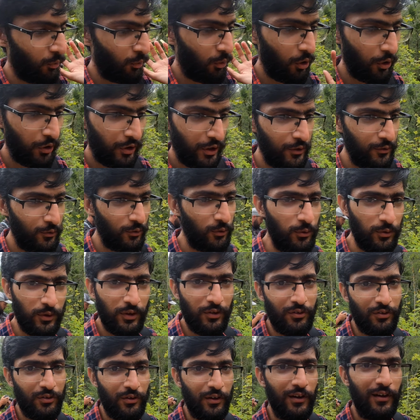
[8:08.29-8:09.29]
Walking through
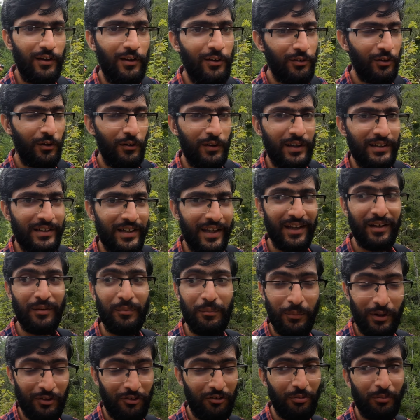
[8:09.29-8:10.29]
this trail is gonna take
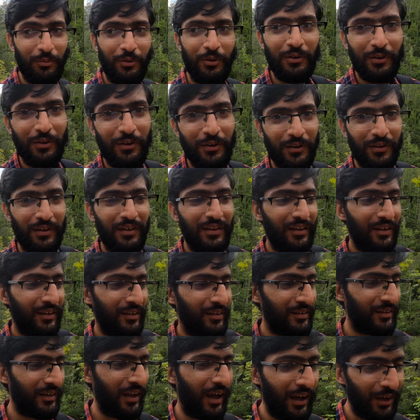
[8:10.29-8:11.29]
much more
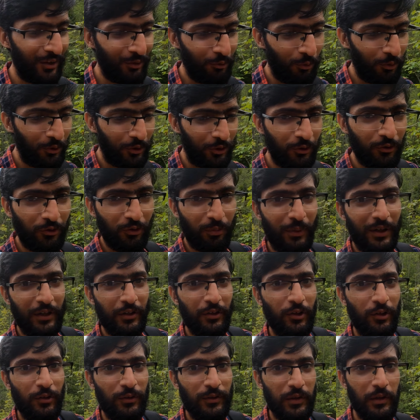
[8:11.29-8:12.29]
than what you
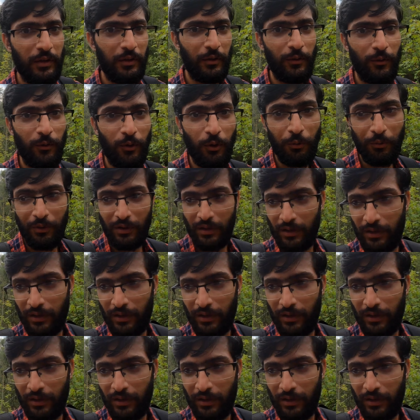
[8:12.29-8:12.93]
spent on the lower